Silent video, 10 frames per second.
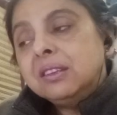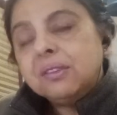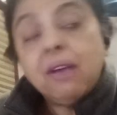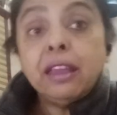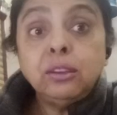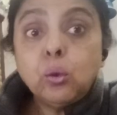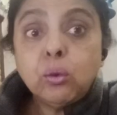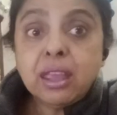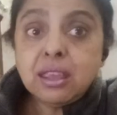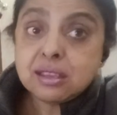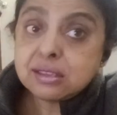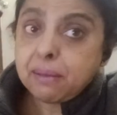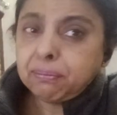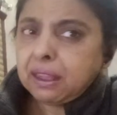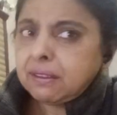Divine cooking is
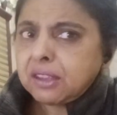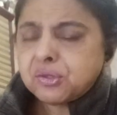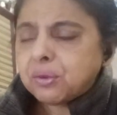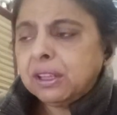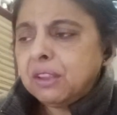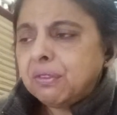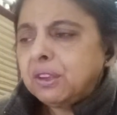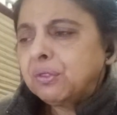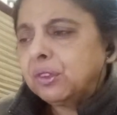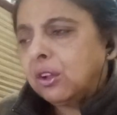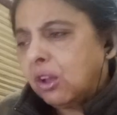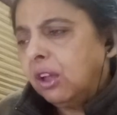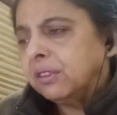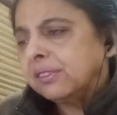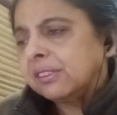something that's really fit for the
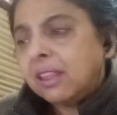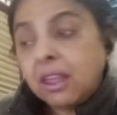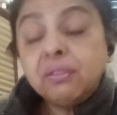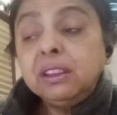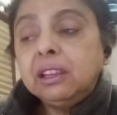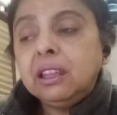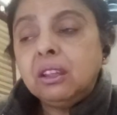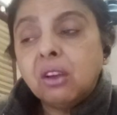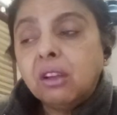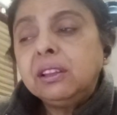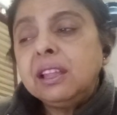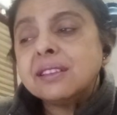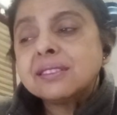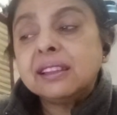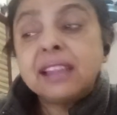gods heavenly,
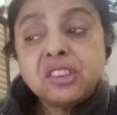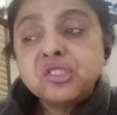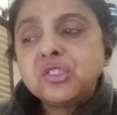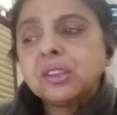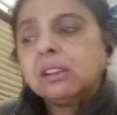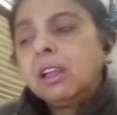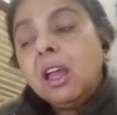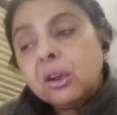godly, celestial,